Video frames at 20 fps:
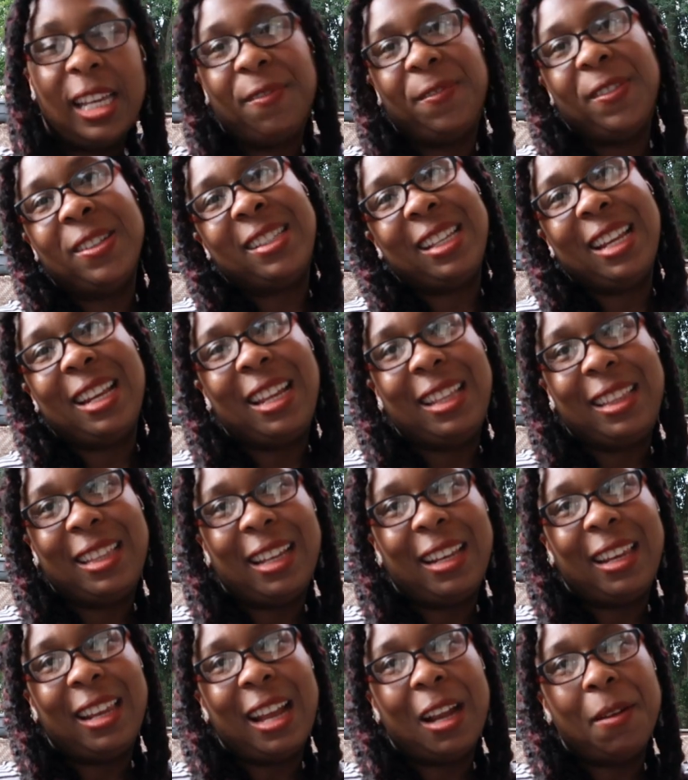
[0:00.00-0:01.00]
If it's
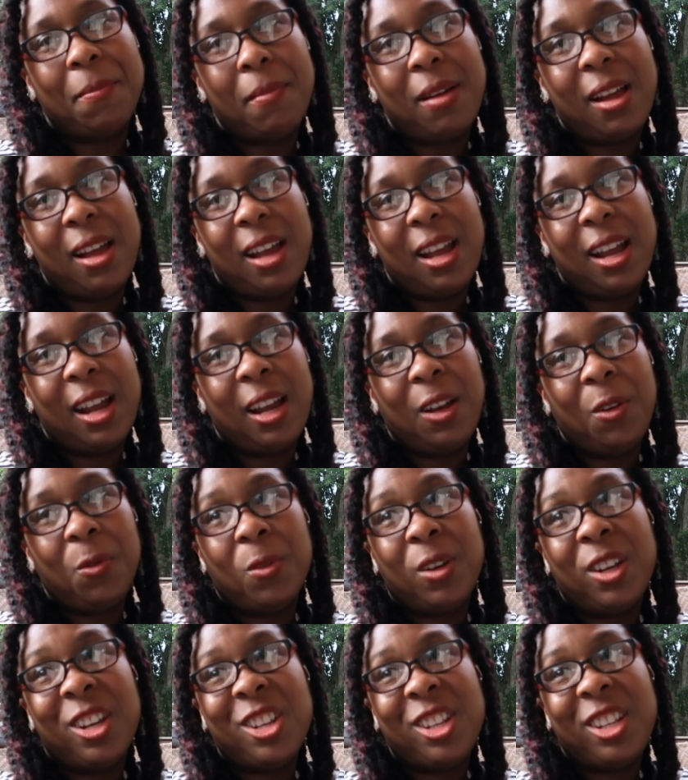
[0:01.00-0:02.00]
anything like
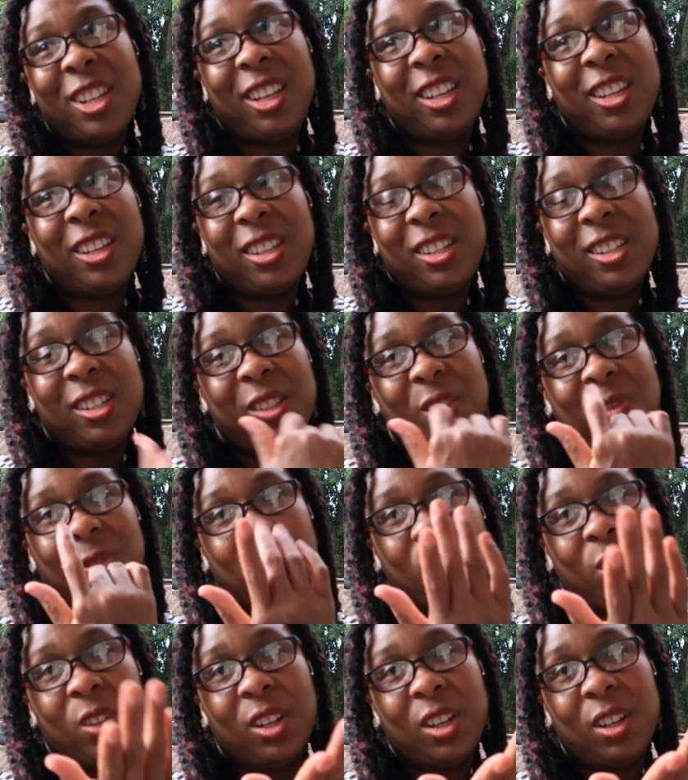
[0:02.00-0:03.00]
mine, which it is
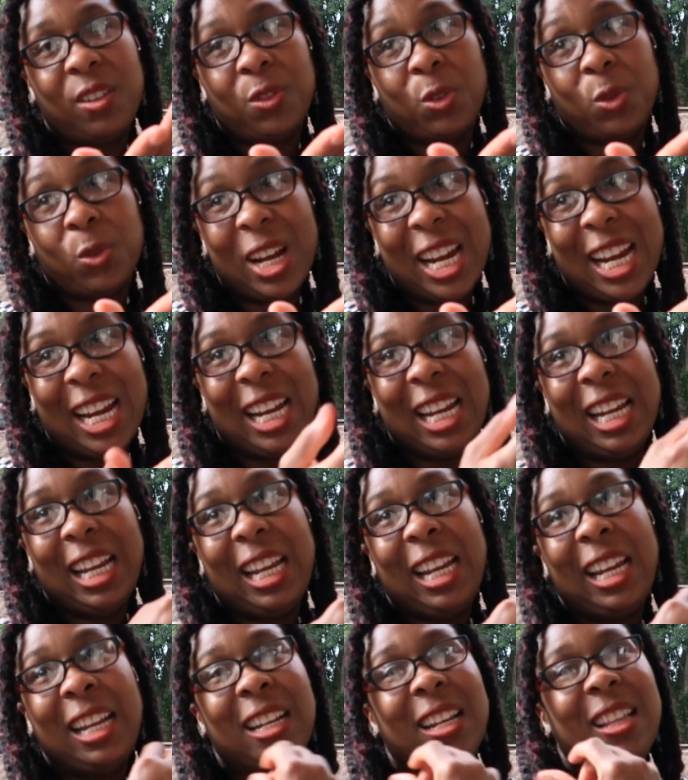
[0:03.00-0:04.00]
full of
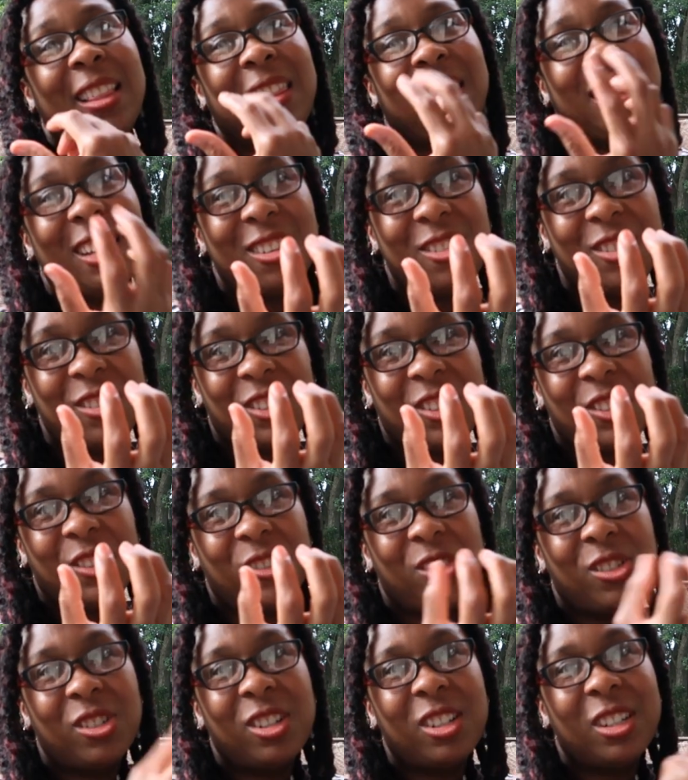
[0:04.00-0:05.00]
rain and
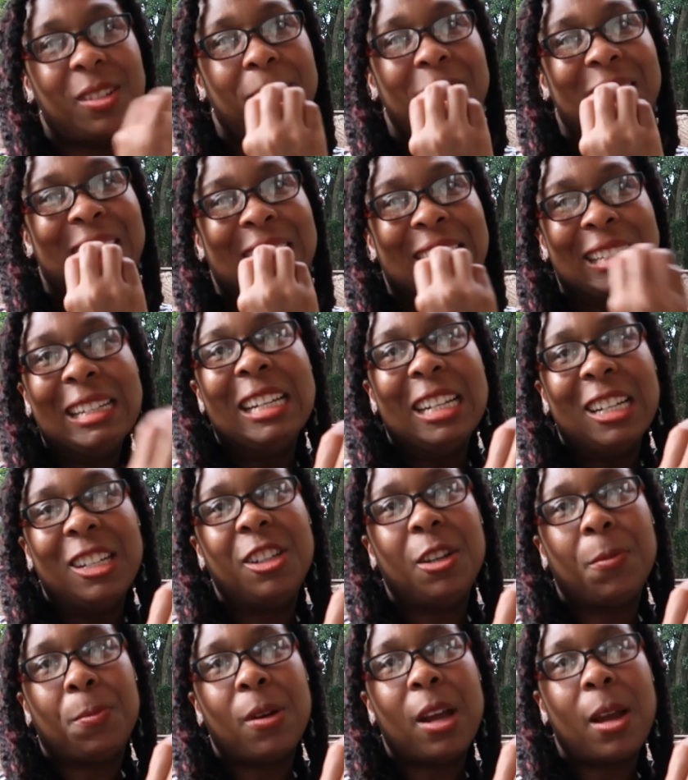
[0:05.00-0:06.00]
thunderstorms,
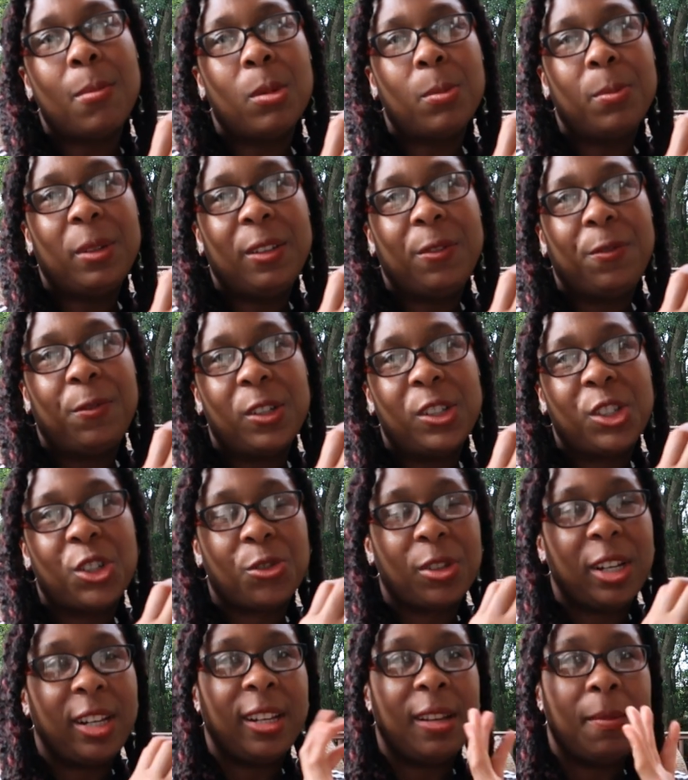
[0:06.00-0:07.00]
you're probably
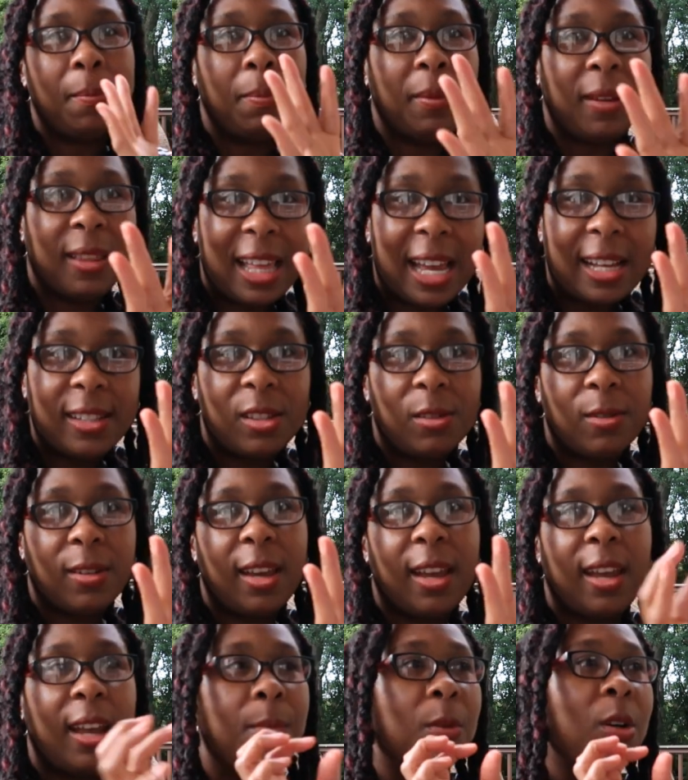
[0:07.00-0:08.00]
frustrated. But that's
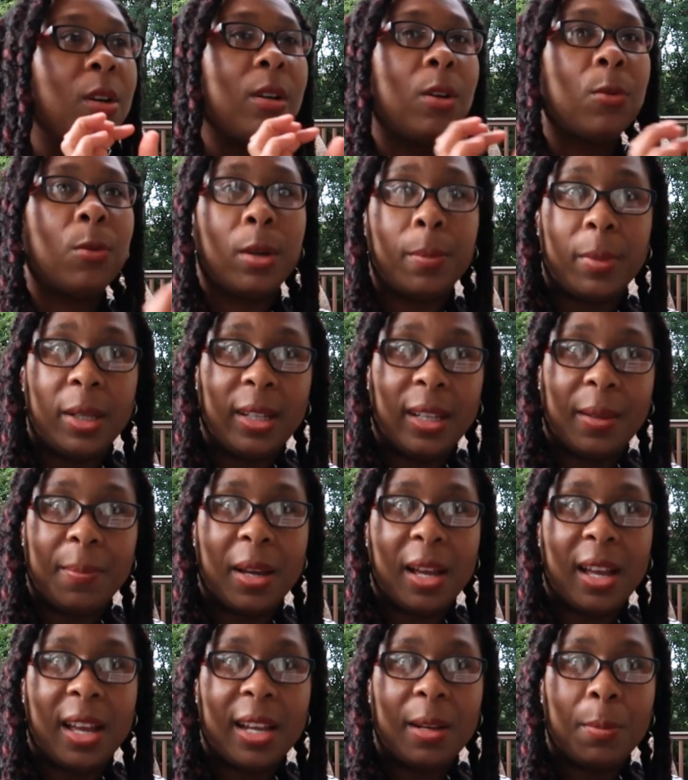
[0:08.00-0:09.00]
okay. I'm going to remedy
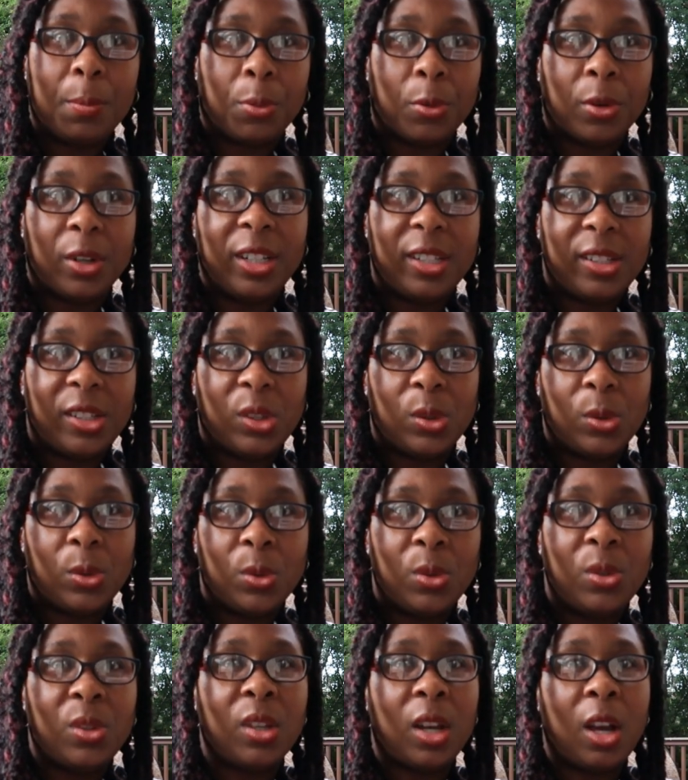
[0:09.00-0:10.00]
mine pretty
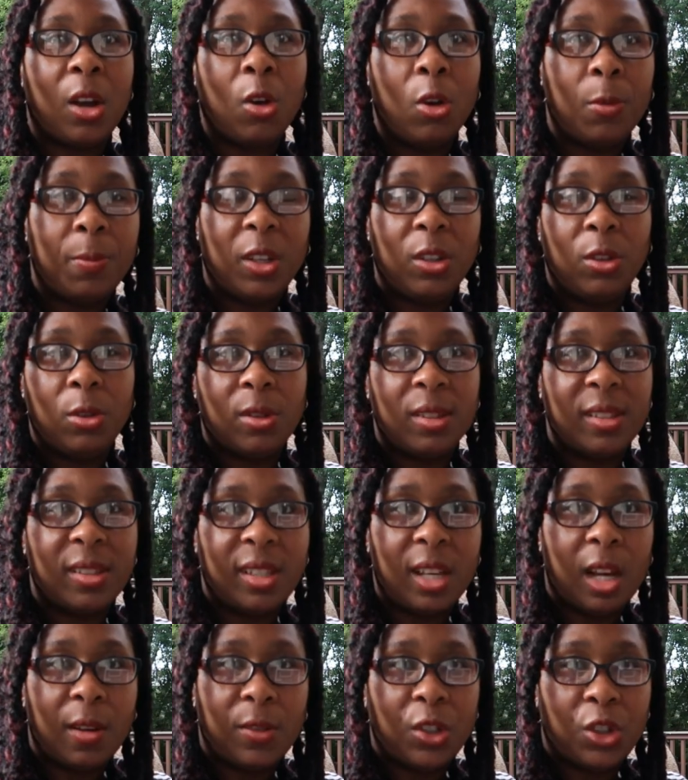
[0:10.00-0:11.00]
soon, so I hope that you can
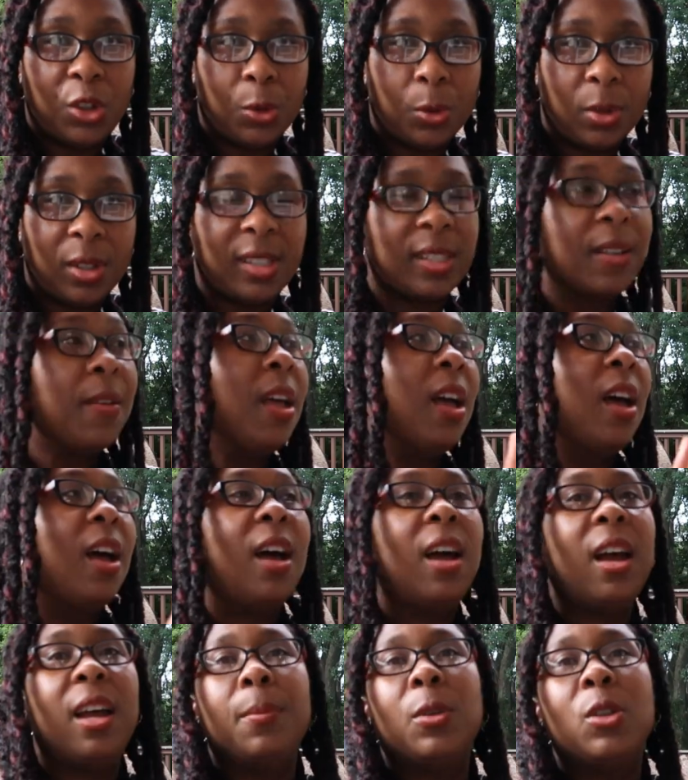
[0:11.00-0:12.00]
salvage yours.
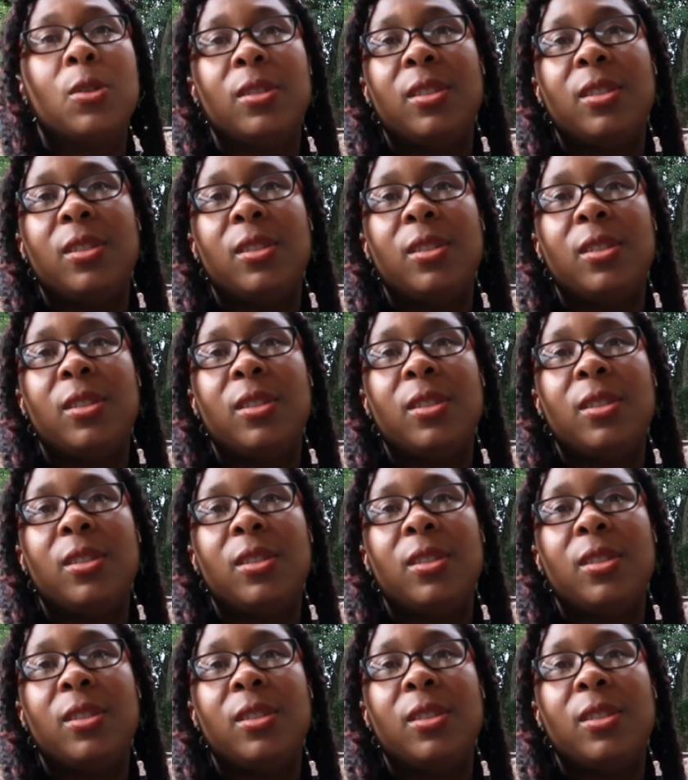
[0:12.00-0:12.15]
I'm